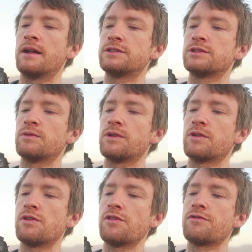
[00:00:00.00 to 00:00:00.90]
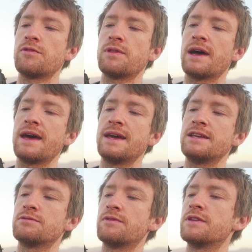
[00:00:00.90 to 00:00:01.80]
I just want to cut through that
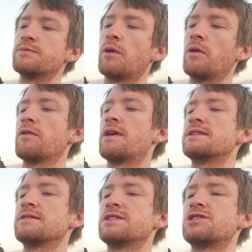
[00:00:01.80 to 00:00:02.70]
haze with this polariser.